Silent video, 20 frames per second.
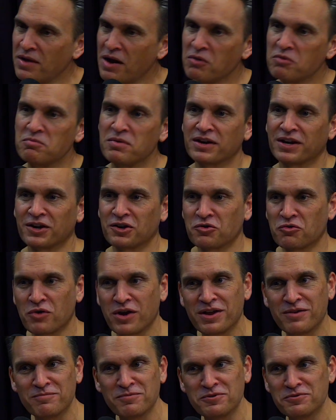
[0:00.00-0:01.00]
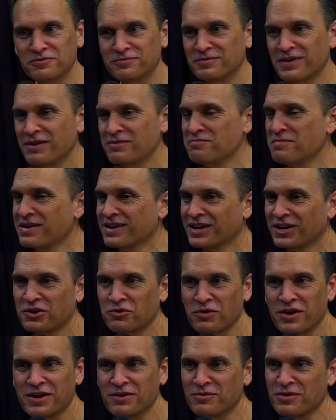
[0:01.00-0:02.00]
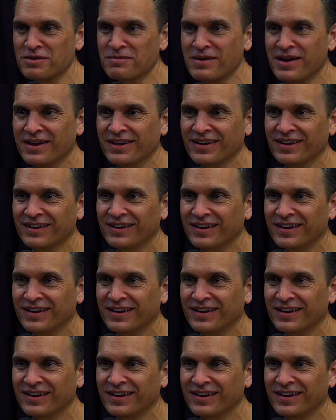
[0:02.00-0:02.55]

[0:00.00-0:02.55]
That would make a great movie. That would make a great remake.